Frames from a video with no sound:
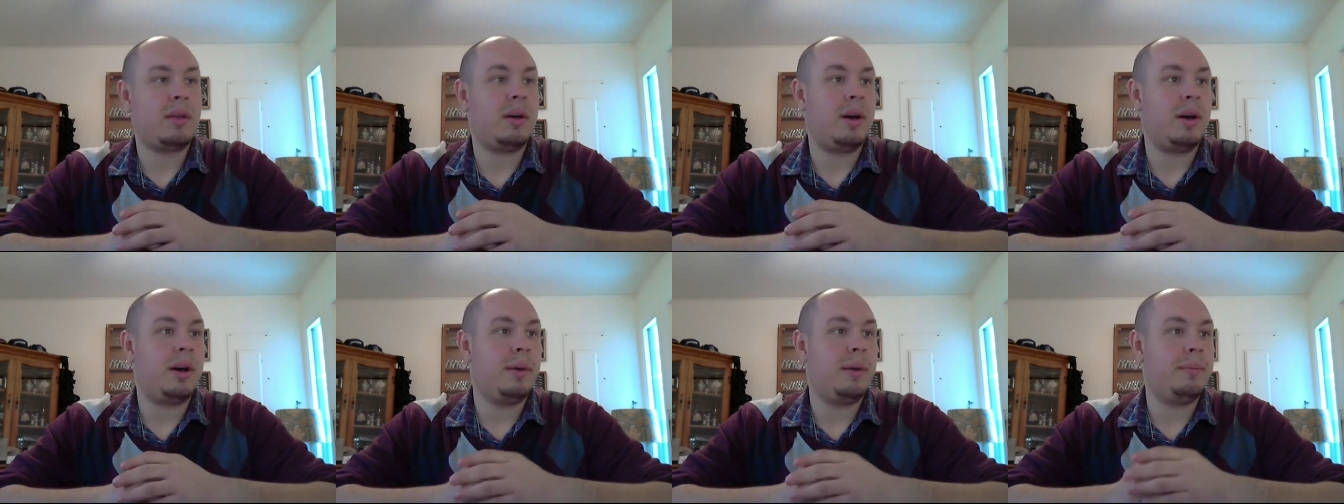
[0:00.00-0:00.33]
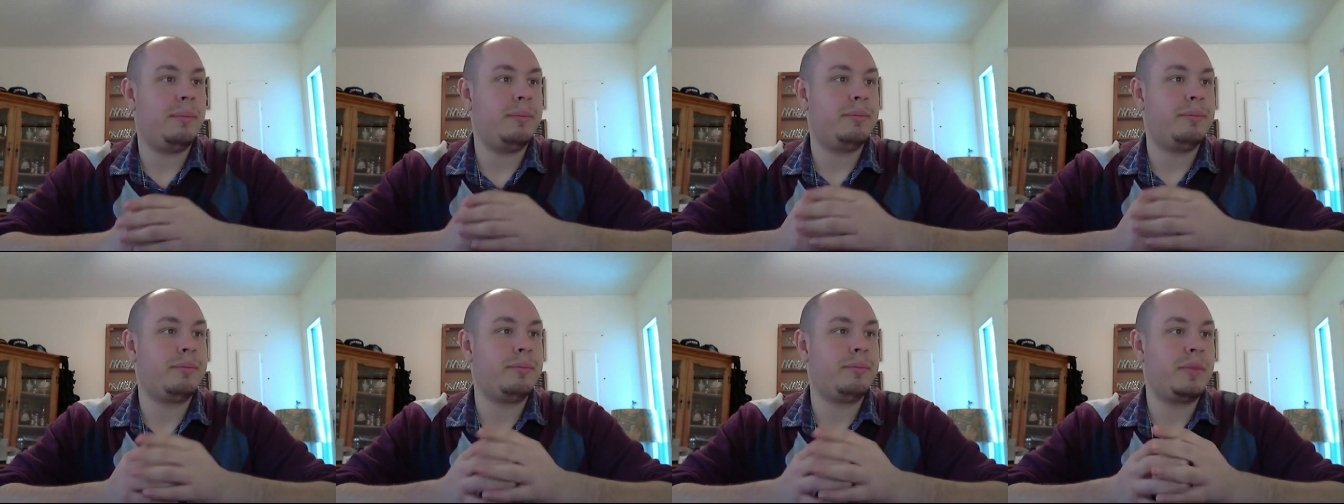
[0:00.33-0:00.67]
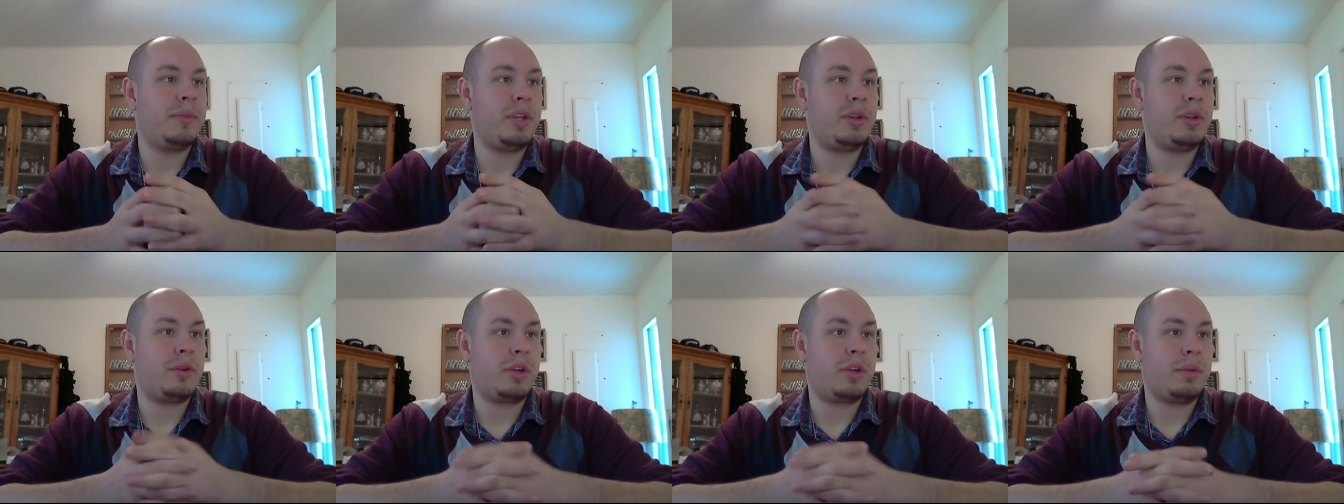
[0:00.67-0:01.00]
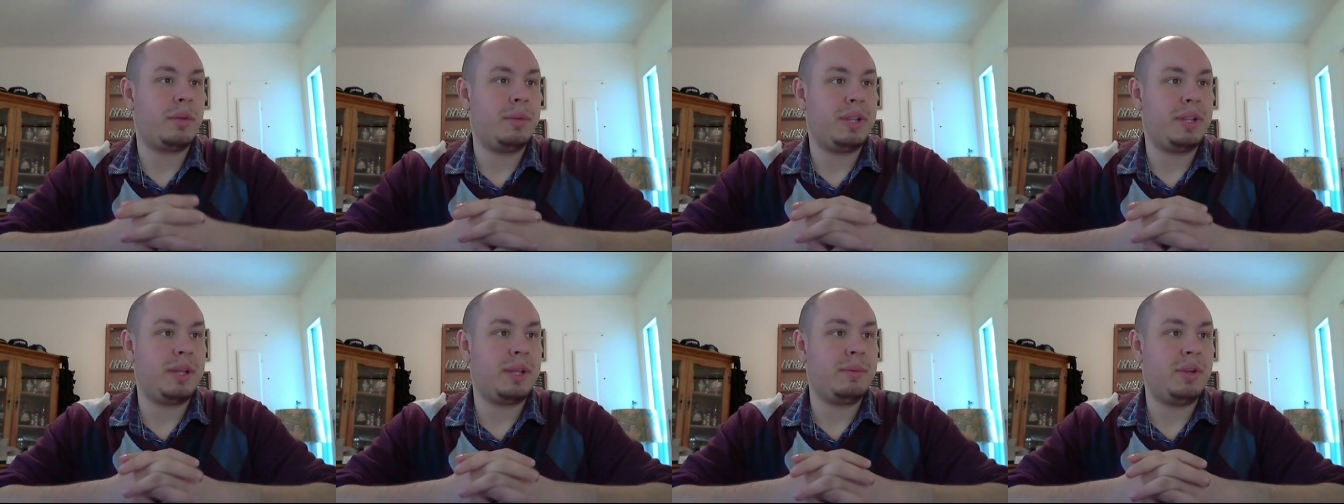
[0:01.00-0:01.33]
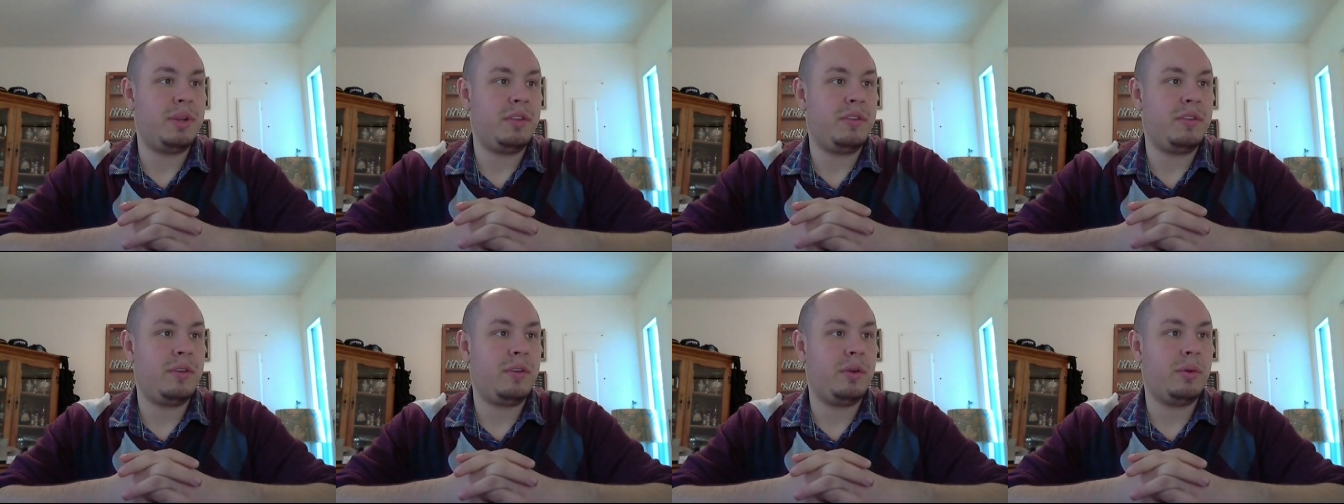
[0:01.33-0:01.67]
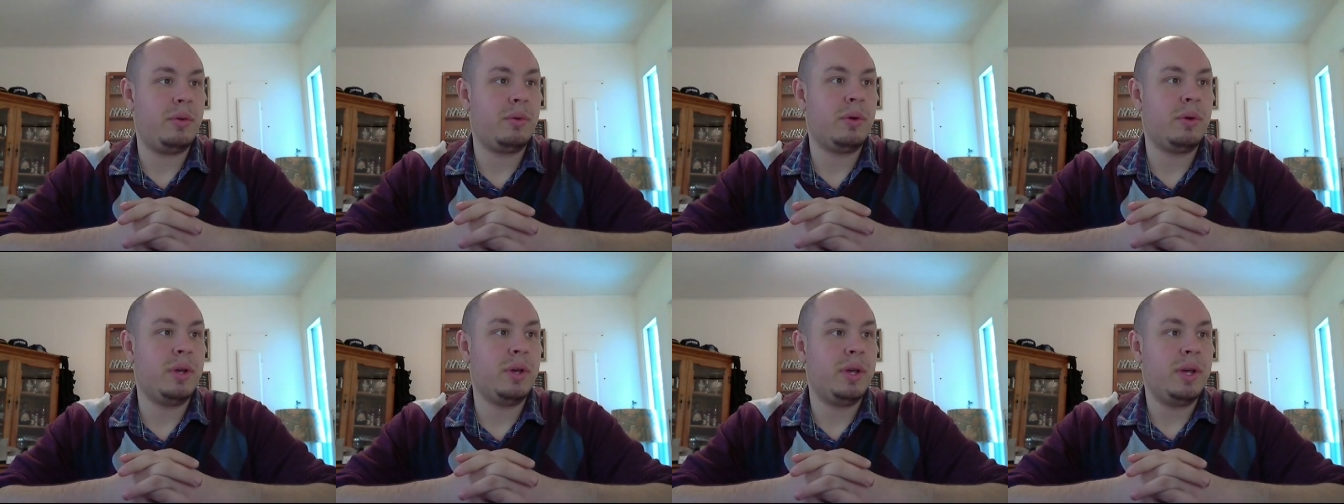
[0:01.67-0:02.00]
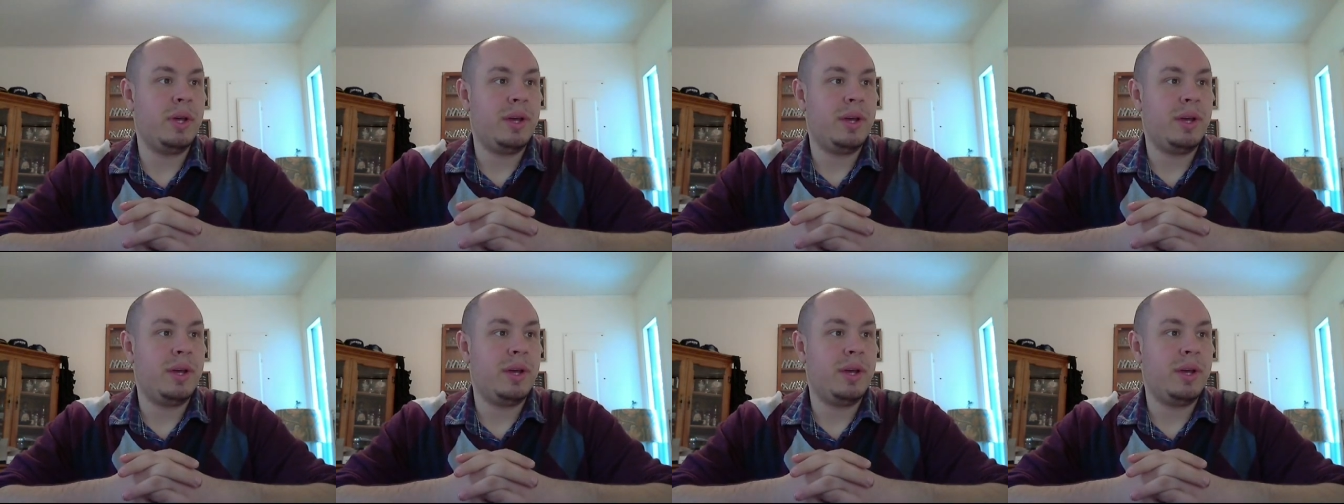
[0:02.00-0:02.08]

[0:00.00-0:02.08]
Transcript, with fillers: um, that you're going to be limited to,